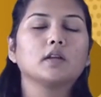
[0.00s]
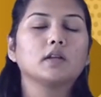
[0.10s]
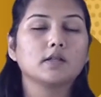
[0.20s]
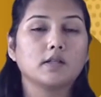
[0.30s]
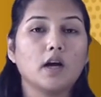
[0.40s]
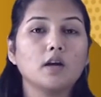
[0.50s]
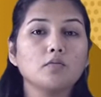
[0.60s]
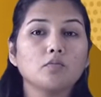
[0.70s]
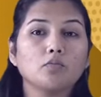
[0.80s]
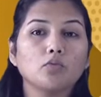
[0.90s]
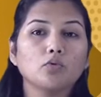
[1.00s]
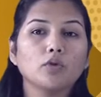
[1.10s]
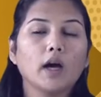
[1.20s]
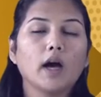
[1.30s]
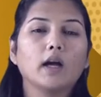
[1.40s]
The sun,
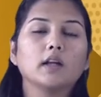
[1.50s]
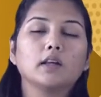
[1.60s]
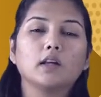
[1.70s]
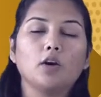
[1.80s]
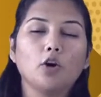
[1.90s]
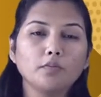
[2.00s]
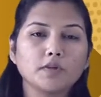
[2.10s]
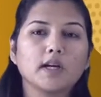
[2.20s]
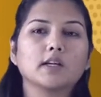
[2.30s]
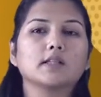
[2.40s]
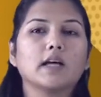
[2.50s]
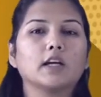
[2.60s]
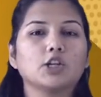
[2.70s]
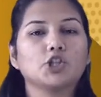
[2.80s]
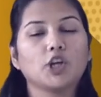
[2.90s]
moon, and the objects that
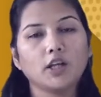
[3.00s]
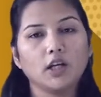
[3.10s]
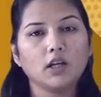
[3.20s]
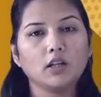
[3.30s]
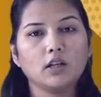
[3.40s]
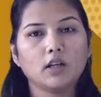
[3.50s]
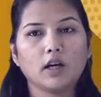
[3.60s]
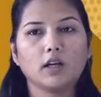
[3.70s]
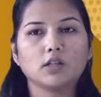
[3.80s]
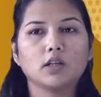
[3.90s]
are shining in the night